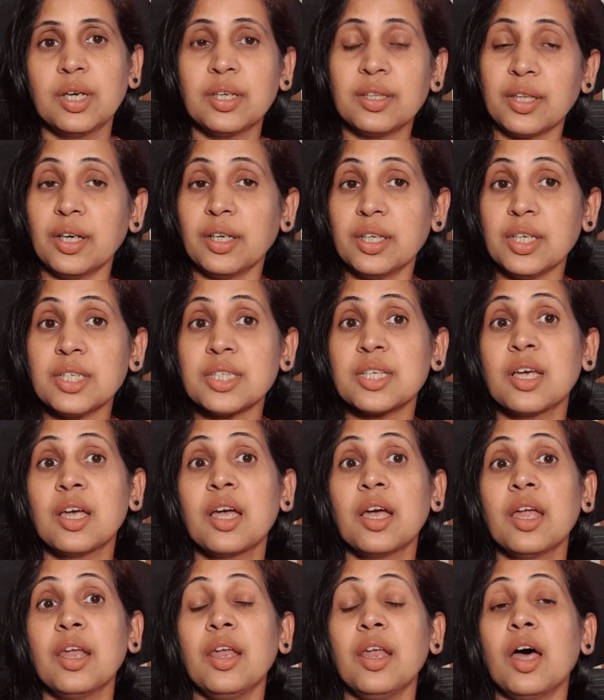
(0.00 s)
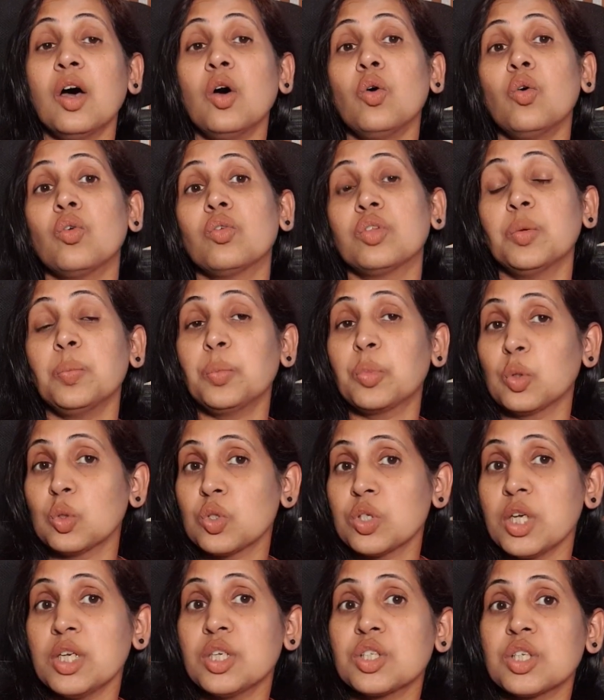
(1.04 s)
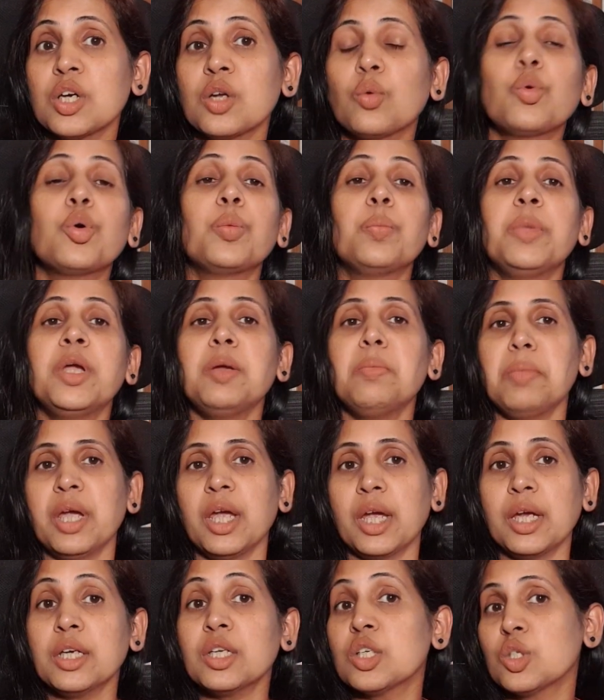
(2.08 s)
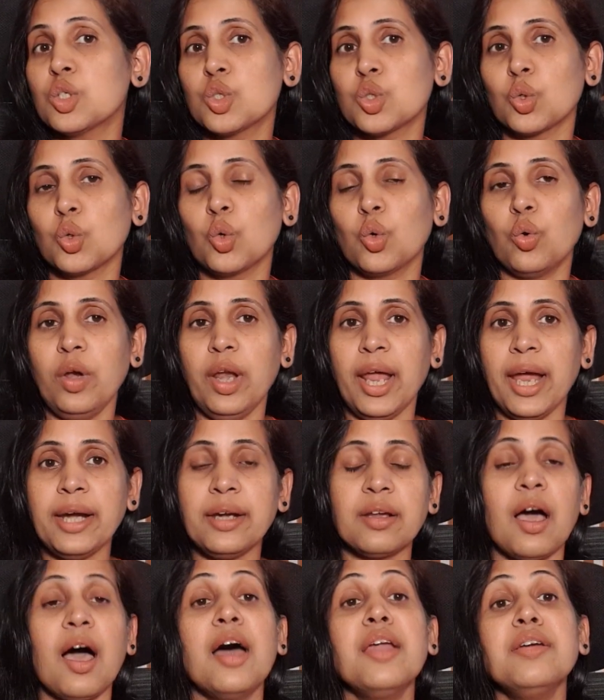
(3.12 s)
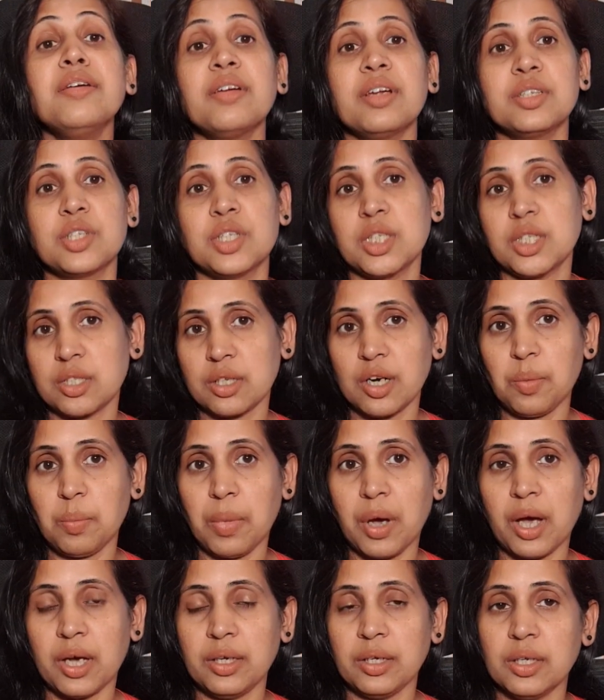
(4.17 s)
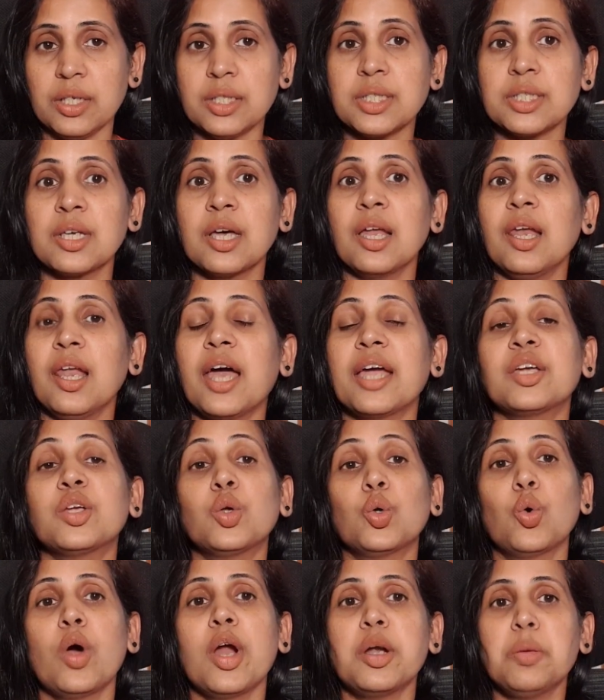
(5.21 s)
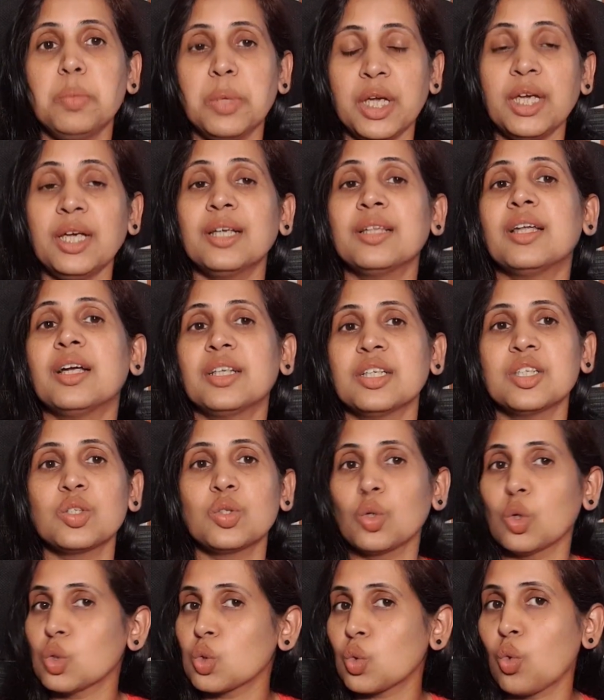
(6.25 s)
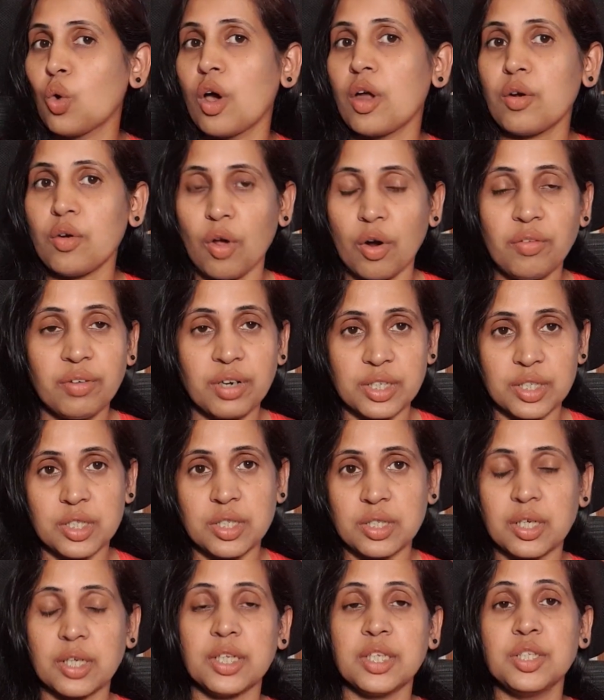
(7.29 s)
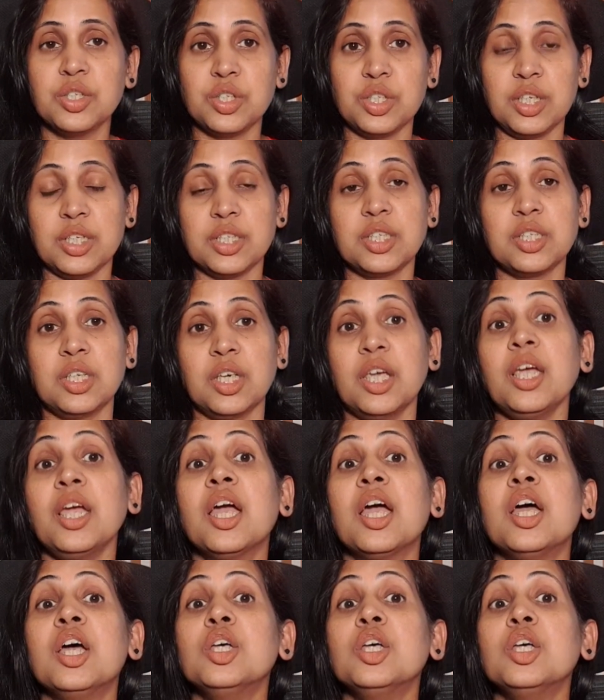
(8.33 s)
That is, now the procedure would be made to let unregistered buyers like you and me, that is those who are not registered in GST,